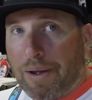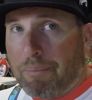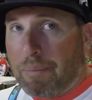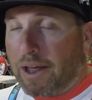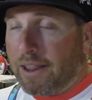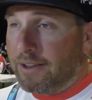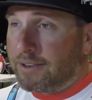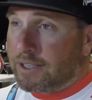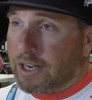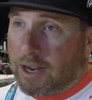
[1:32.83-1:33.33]
by
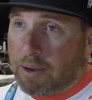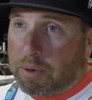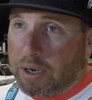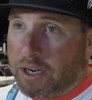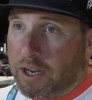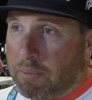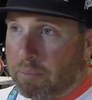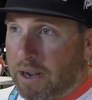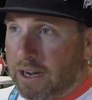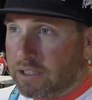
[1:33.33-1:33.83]
the time I
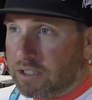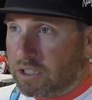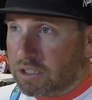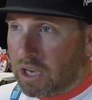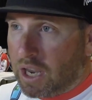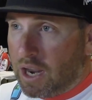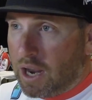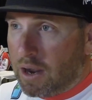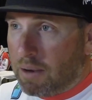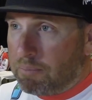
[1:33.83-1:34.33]
get back to
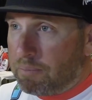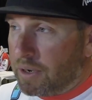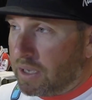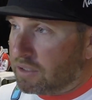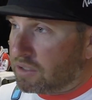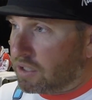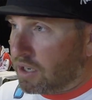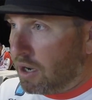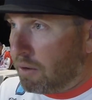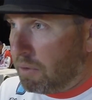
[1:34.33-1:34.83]
camp,
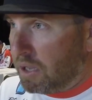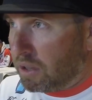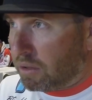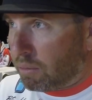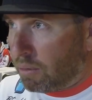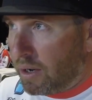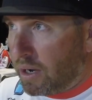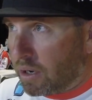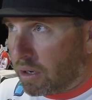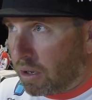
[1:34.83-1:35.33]
it's going to be
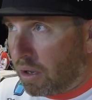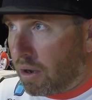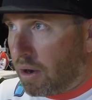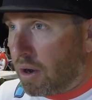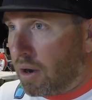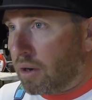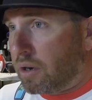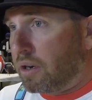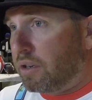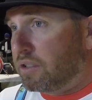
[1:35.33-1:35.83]
3
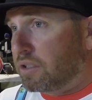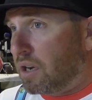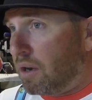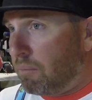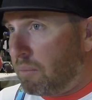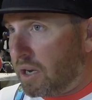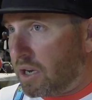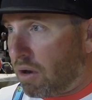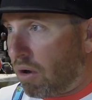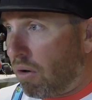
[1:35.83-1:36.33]
o'clock, it's
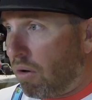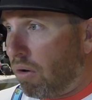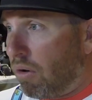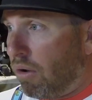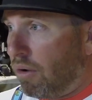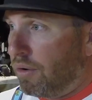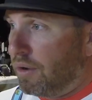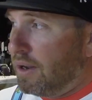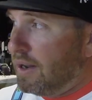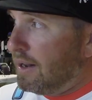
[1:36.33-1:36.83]
going to be
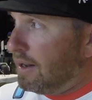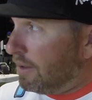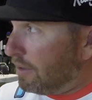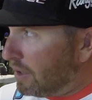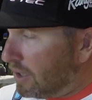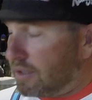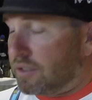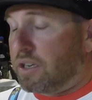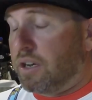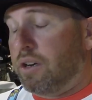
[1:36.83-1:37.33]
cold,
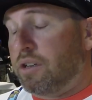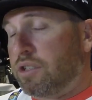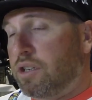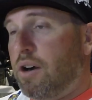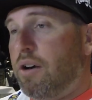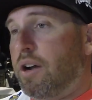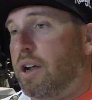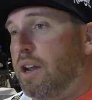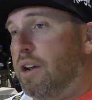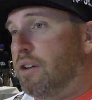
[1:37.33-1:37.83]
it's going to
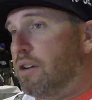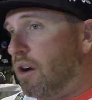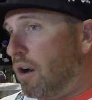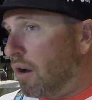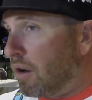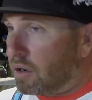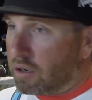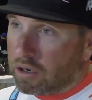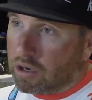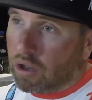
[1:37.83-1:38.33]
start getting
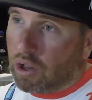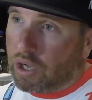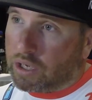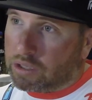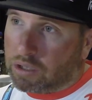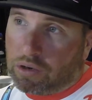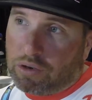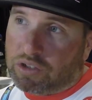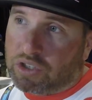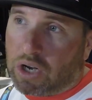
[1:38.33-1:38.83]
dark, click
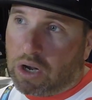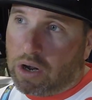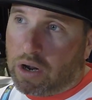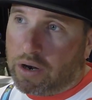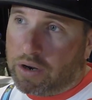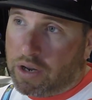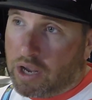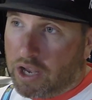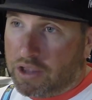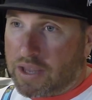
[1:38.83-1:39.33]
goes on,
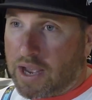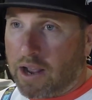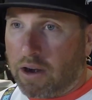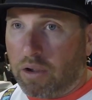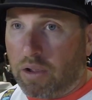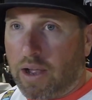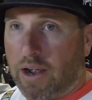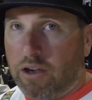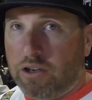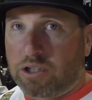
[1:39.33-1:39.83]
and that
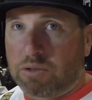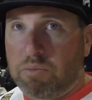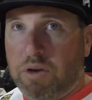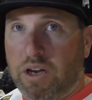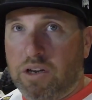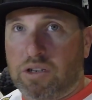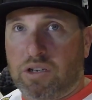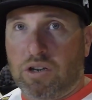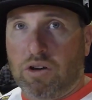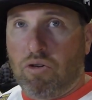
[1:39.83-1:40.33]
allows
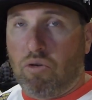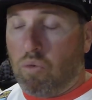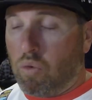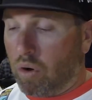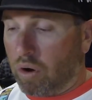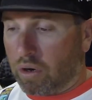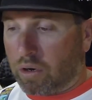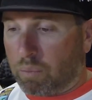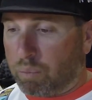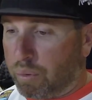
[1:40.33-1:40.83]
me to
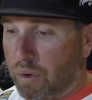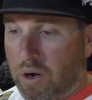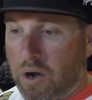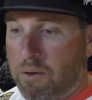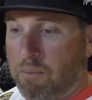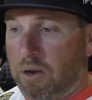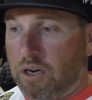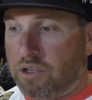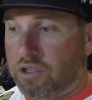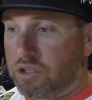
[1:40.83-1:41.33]
work pretty
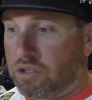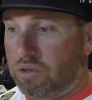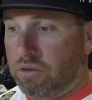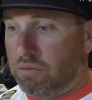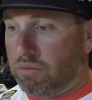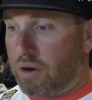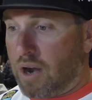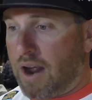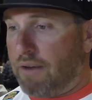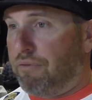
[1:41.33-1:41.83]
much
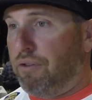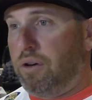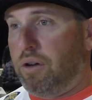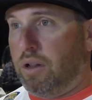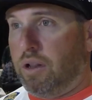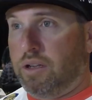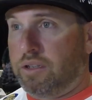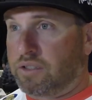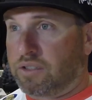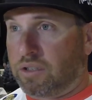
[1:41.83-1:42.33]

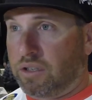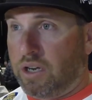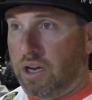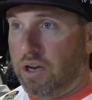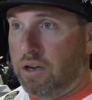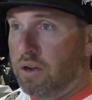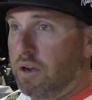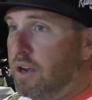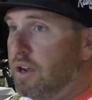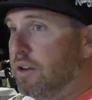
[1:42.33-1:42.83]

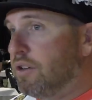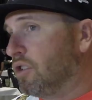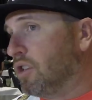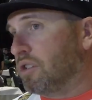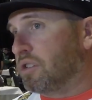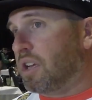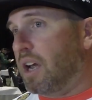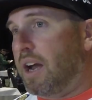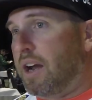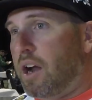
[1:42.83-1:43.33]
effortlessly
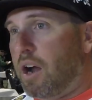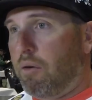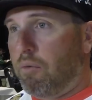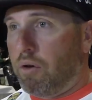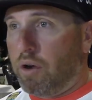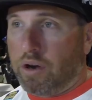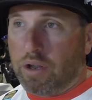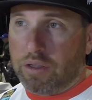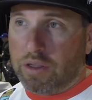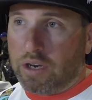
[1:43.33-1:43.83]
just like I
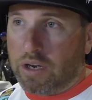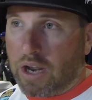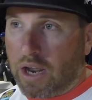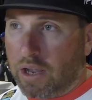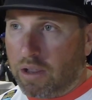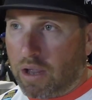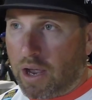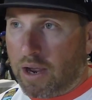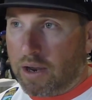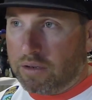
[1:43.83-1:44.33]
would in the
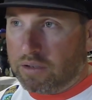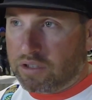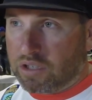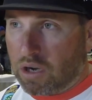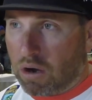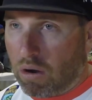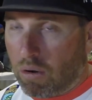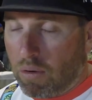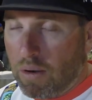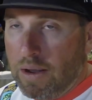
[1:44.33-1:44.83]
daylight.
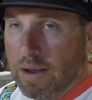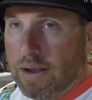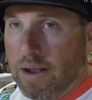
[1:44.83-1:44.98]
So